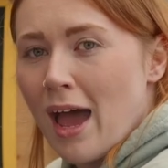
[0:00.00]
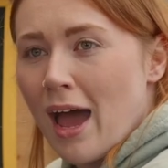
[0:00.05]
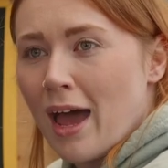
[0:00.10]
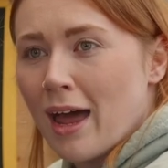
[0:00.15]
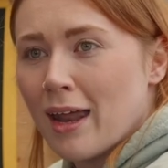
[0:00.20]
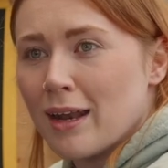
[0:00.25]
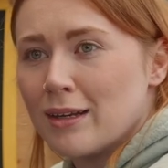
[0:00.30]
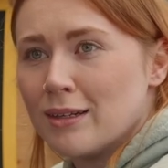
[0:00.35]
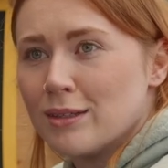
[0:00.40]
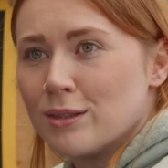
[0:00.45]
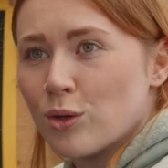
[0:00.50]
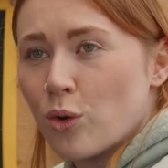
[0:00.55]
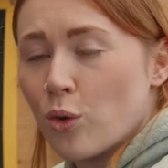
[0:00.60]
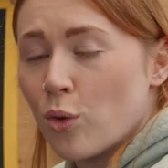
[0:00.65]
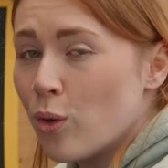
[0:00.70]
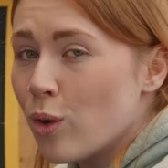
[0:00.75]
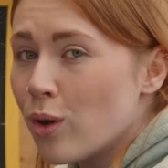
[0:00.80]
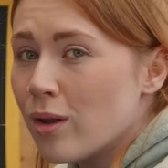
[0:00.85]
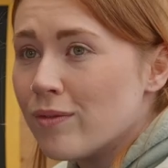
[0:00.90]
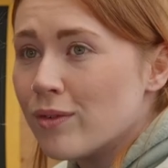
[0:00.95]
and
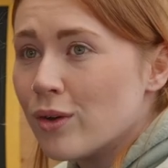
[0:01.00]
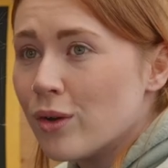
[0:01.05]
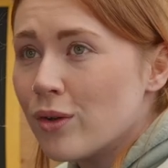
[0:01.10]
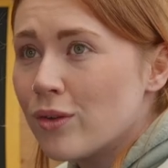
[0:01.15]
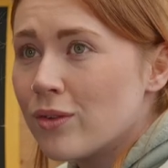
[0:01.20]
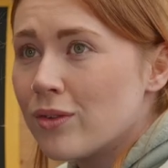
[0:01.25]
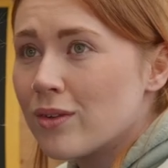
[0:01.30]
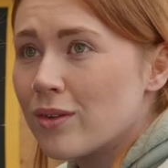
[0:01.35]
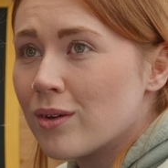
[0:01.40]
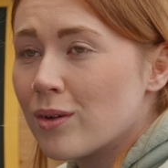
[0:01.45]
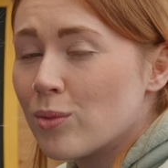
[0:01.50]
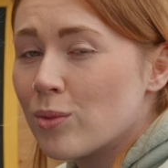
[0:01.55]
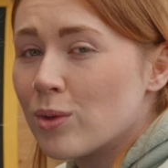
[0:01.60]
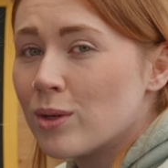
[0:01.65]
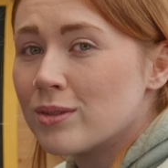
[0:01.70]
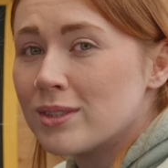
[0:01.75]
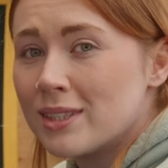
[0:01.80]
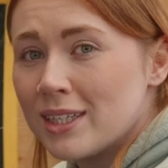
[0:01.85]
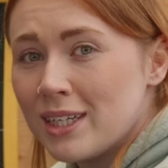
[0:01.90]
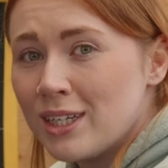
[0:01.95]
all of us
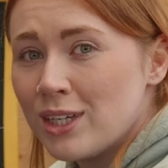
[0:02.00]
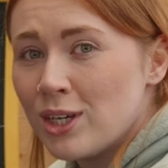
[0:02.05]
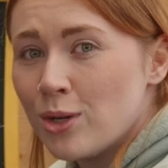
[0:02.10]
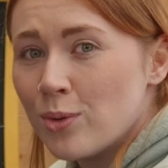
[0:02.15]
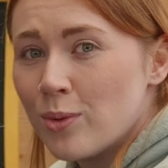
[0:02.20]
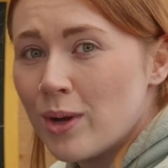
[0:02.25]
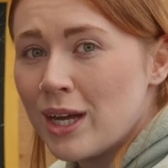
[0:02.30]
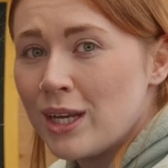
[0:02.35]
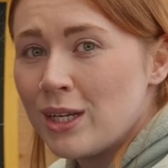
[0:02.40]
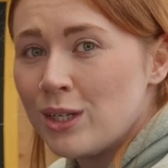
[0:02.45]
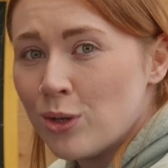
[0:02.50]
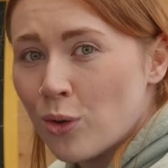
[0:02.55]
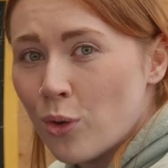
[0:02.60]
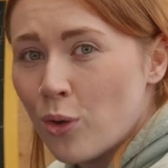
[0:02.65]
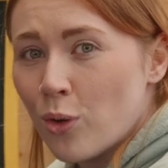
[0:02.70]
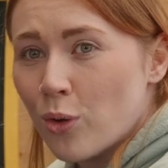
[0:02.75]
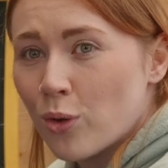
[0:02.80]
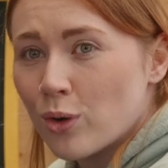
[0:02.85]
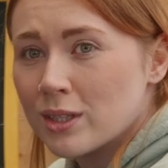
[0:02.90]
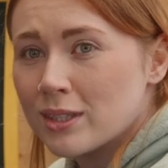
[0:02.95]
will see you in
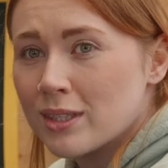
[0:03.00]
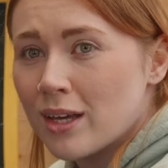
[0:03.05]
York.